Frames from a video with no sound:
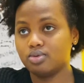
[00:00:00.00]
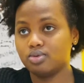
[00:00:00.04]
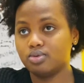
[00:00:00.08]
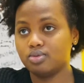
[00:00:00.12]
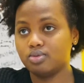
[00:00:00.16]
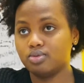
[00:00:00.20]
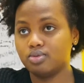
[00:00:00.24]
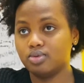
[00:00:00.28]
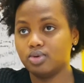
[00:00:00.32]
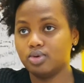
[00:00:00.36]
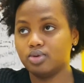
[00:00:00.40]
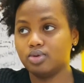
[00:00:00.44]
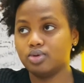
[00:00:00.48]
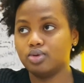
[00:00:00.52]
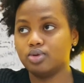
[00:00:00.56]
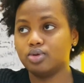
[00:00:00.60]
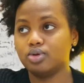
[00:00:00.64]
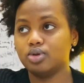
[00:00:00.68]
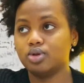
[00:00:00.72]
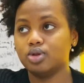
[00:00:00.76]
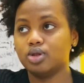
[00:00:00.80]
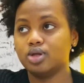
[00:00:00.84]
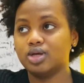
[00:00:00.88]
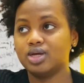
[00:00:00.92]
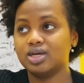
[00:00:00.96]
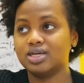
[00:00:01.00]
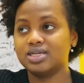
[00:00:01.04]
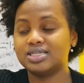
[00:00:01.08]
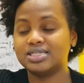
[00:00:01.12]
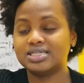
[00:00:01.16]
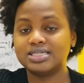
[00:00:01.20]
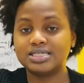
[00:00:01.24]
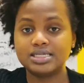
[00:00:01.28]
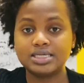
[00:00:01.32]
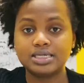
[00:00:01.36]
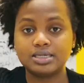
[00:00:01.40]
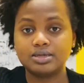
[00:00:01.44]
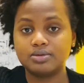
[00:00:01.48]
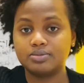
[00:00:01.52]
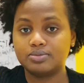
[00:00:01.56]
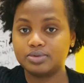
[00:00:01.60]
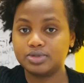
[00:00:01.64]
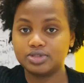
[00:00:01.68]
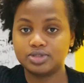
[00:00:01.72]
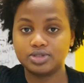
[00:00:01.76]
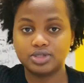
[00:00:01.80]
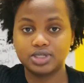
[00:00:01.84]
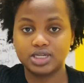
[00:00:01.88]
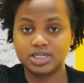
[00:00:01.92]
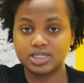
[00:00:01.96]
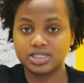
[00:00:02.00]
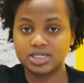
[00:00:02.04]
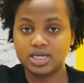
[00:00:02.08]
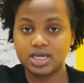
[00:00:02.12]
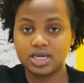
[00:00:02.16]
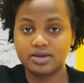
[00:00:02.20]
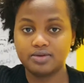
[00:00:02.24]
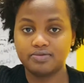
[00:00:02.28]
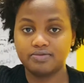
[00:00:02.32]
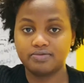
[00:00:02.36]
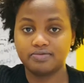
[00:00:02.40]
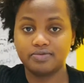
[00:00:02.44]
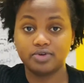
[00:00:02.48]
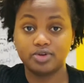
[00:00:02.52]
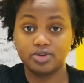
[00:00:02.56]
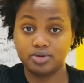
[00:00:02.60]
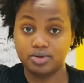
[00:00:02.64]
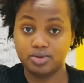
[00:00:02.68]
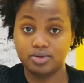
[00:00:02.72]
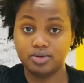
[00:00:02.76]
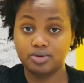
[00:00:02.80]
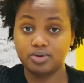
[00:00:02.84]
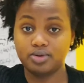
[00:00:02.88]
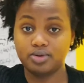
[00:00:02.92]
will see an opportunity for you,